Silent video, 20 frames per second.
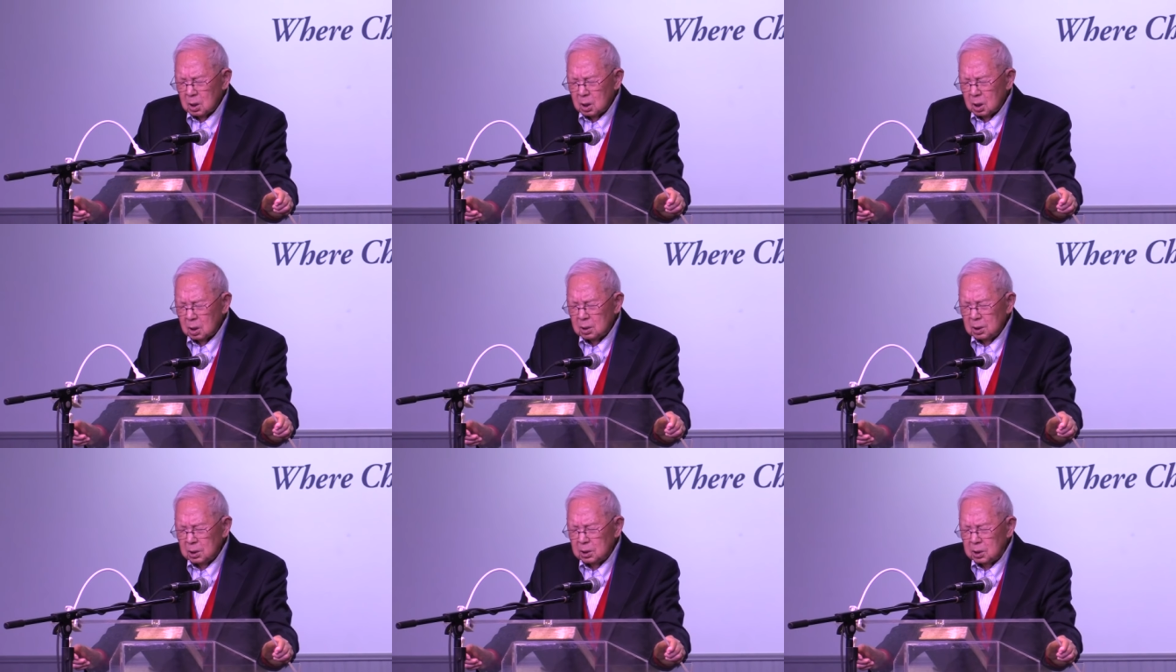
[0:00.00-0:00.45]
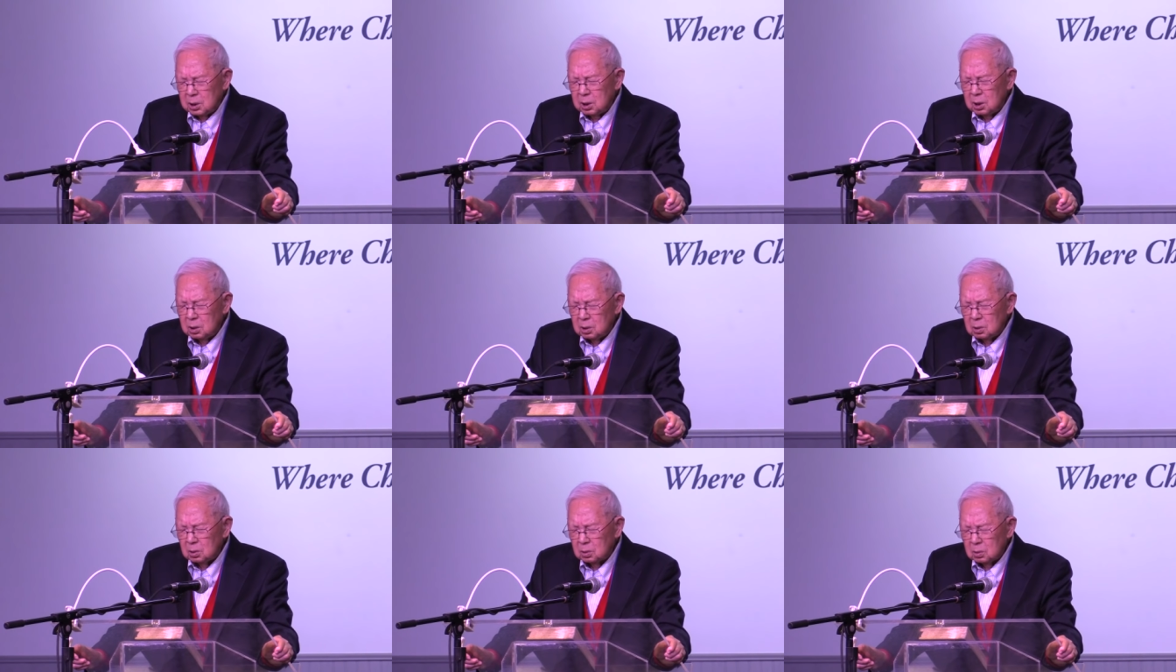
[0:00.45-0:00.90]

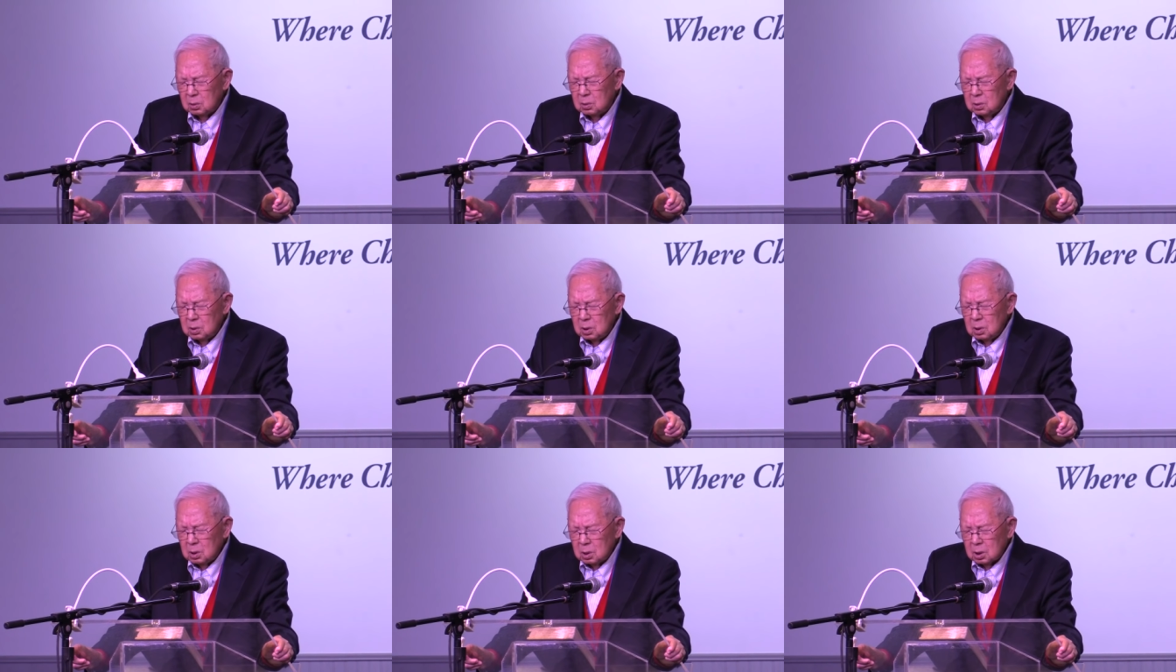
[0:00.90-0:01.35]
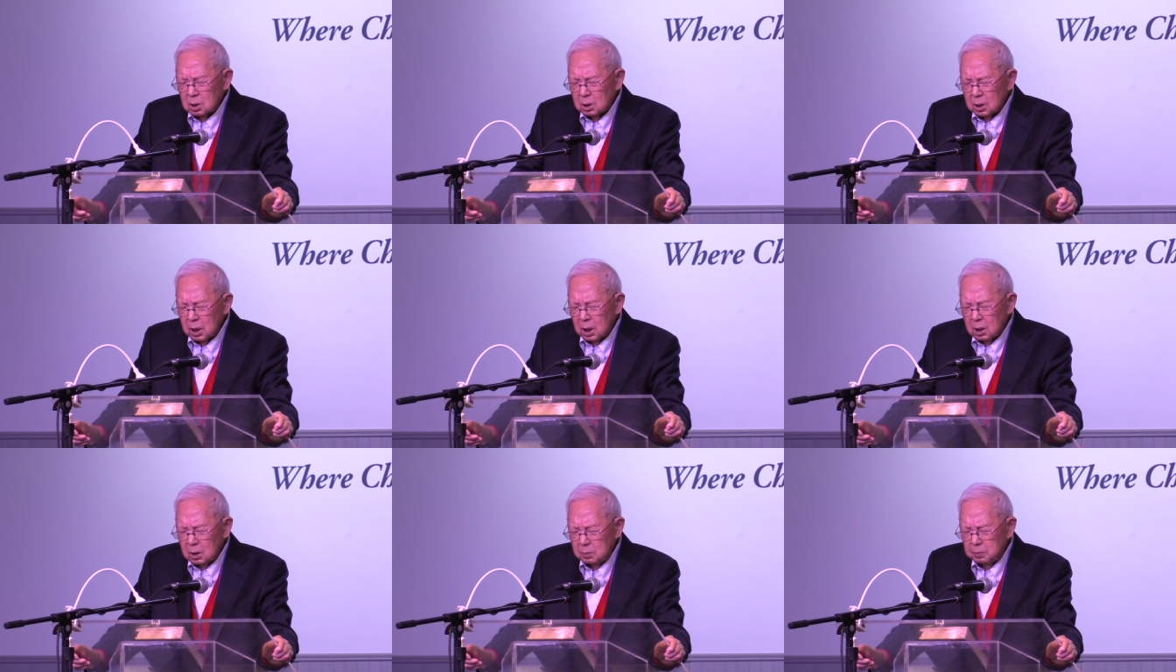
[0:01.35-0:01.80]
until
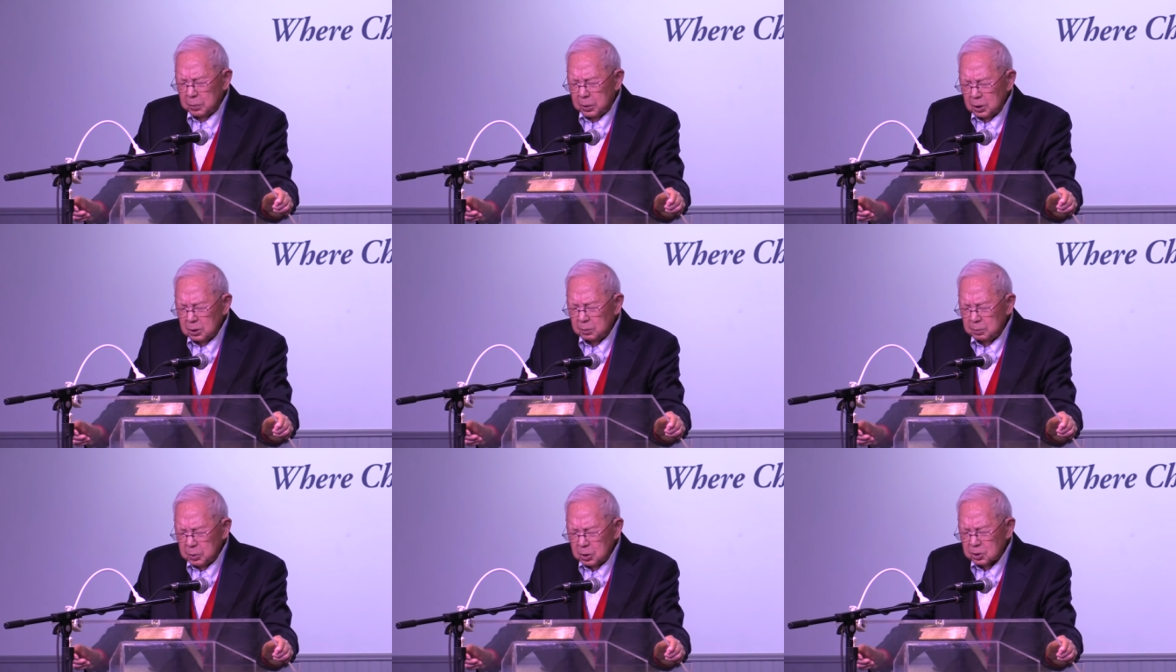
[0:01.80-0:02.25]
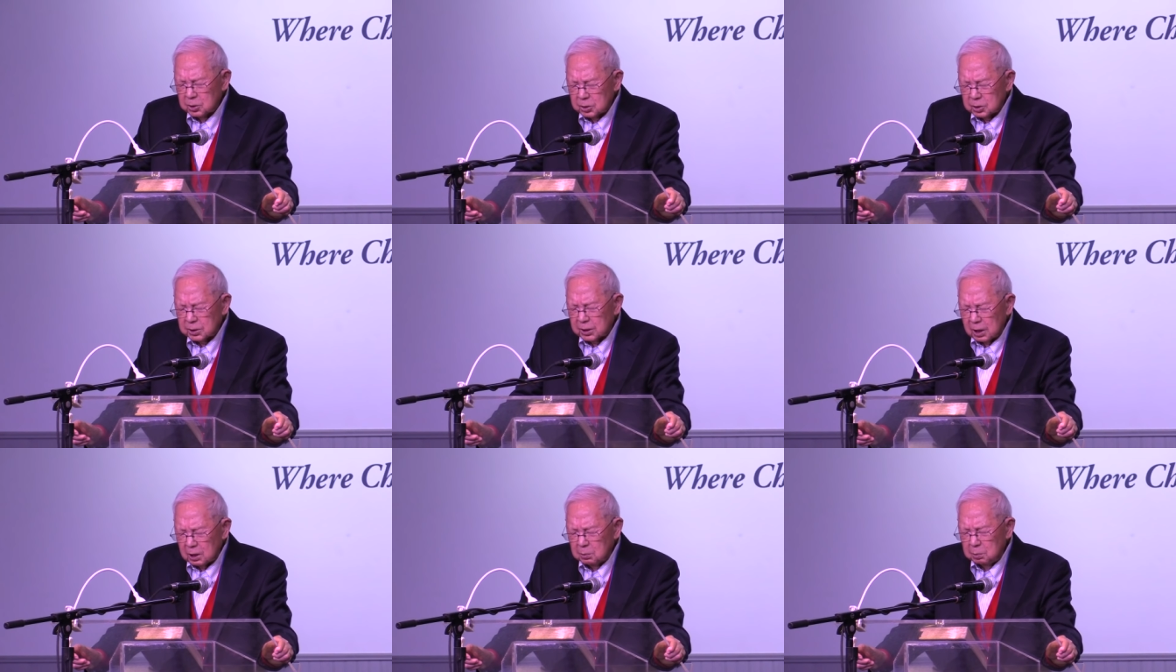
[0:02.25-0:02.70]
thy purpose
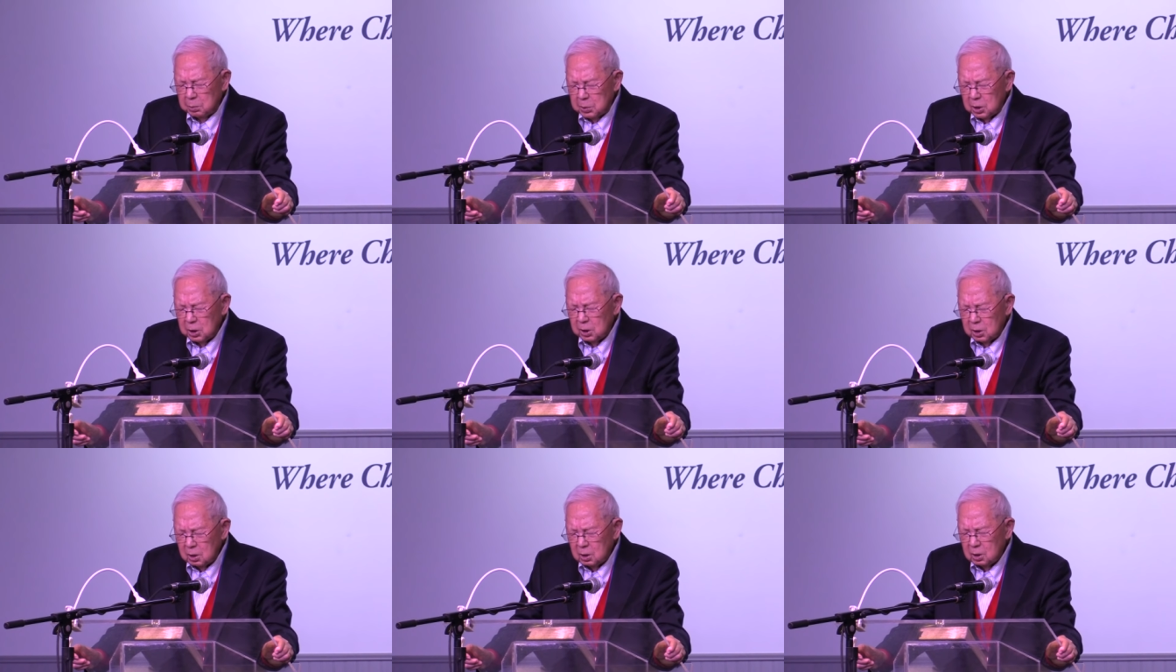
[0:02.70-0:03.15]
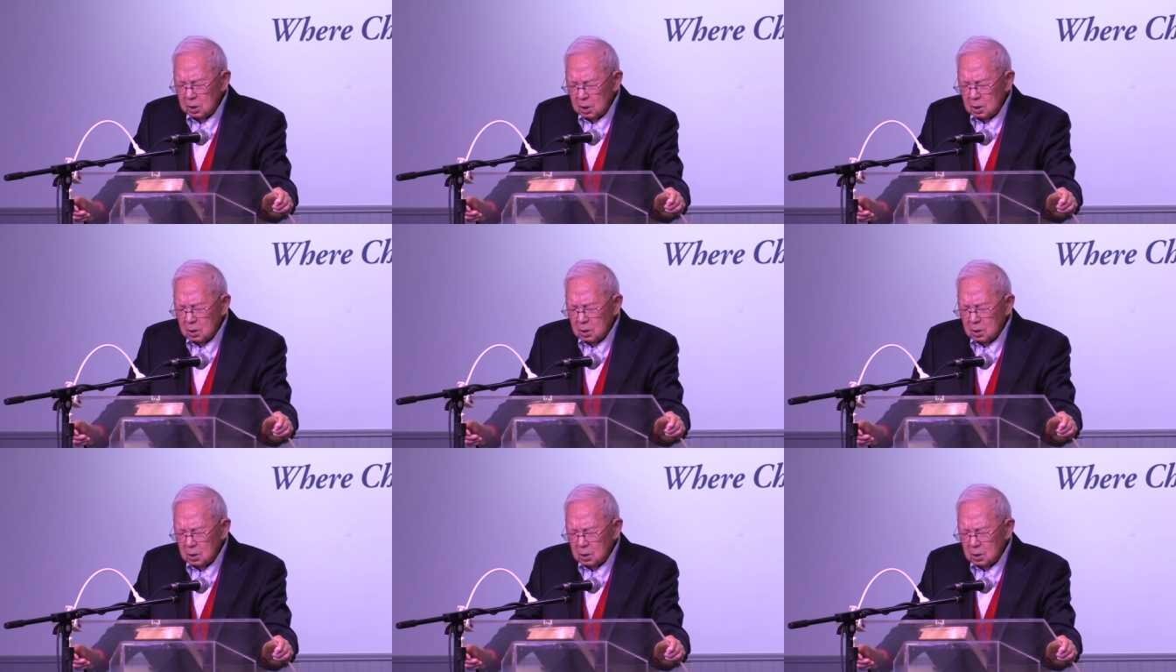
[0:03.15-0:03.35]
can be